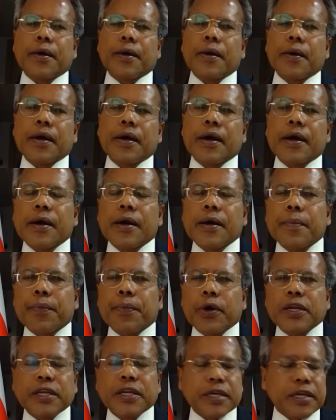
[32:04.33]
uh
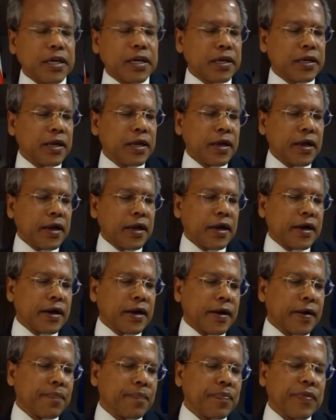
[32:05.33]
political
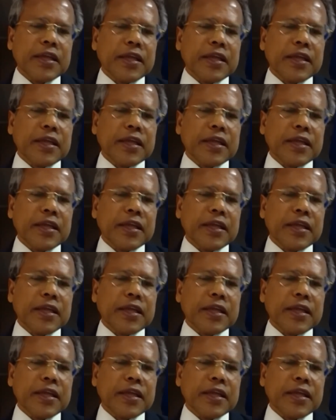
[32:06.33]
uh,